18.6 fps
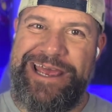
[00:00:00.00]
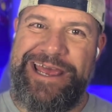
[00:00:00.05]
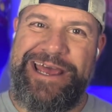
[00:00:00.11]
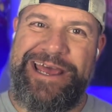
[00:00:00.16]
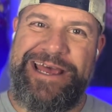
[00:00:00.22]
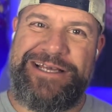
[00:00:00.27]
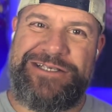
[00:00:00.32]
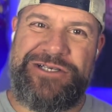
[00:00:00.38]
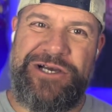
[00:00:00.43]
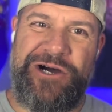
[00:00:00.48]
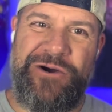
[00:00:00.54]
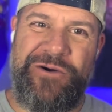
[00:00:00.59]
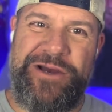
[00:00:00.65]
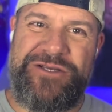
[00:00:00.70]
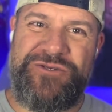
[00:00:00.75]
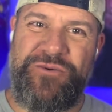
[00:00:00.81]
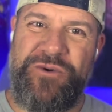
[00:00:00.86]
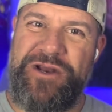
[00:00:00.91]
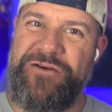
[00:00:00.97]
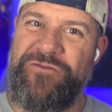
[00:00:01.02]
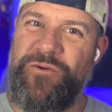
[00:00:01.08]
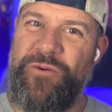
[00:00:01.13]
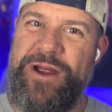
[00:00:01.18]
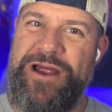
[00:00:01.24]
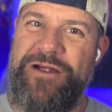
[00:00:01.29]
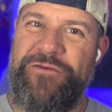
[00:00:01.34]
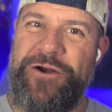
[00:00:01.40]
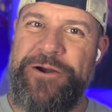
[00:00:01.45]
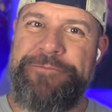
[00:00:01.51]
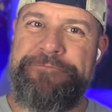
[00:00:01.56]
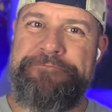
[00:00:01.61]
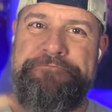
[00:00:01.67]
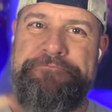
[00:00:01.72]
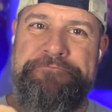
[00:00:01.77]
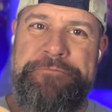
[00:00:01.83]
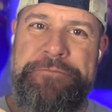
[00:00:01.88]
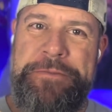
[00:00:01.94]
As always, whenever, wherever,
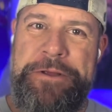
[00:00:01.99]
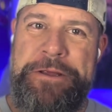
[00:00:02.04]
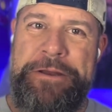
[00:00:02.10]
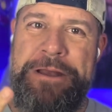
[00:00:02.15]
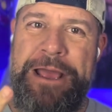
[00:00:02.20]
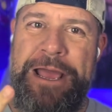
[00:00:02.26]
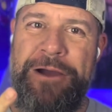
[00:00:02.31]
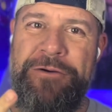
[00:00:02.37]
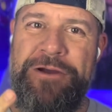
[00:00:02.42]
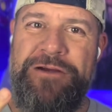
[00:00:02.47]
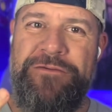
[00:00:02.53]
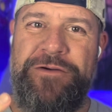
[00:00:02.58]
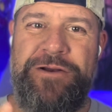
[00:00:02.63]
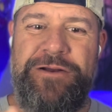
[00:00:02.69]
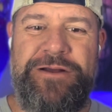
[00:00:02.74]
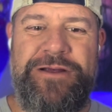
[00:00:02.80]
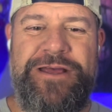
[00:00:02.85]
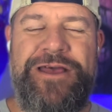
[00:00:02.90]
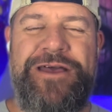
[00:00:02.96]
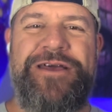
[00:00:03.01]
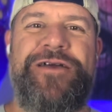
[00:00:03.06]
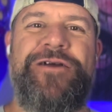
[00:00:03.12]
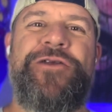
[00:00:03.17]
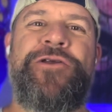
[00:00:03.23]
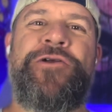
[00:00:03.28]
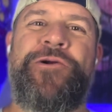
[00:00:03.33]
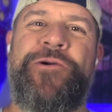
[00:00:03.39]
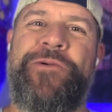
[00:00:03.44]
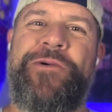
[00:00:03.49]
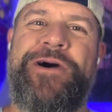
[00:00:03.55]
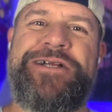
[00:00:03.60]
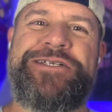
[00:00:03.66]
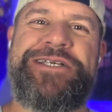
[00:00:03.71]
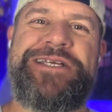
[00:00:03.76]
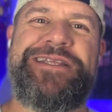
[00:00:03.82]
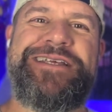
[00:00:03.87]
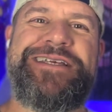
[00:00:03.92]
and however you're
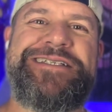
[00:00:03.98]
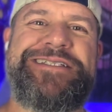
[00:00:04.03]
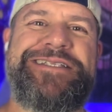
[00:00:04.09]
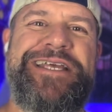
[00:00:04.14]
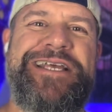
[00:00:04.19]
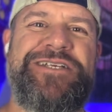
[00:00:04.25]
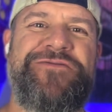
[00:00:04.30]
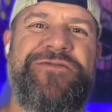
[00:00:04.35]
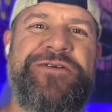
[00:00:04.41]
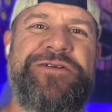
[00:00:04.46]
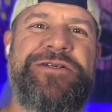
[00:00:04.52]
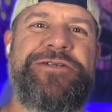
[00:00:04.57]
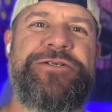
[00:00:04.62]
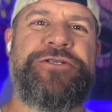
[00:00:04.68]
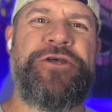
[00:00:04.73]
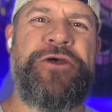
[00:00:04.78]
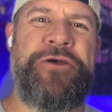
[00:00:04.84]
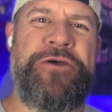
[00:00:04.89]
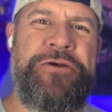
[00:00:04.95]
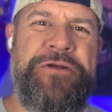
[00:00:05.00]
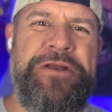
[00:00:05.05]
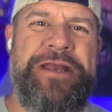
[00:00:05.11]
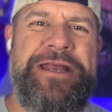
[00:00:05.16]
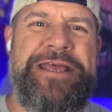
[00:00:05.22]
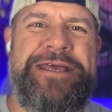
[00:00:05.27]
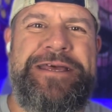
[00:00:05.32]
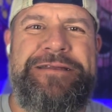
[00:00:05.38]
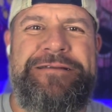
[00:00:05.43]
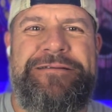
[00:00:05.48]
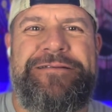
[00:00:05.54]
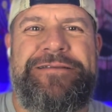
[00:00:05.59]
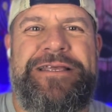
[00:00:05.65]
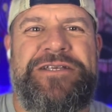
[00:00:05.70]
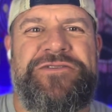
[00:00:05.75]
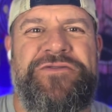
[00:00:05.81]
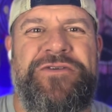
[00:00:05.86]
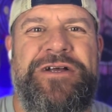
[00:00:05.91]
watching this, thanks for tuning in.
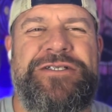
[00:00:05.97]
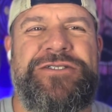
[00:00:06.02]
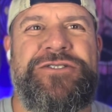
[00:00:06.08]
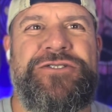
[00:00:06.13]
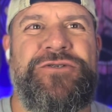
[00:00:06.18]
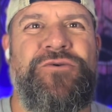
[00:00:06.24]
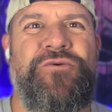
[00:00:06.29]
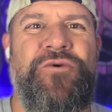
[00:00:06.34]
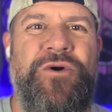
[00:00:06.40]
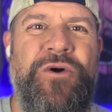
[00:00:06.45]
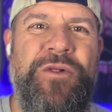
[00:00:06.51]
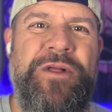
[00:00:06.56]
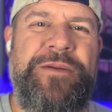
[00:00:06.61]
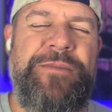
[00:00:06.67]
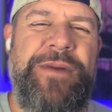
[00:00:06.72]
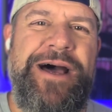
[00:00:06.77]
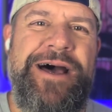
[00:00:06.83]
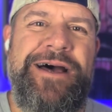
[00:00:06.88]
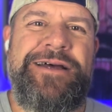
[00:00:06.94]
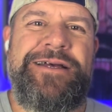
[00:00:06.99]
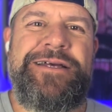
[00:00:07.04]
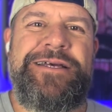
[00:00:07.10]
Thanks for not scrolling by.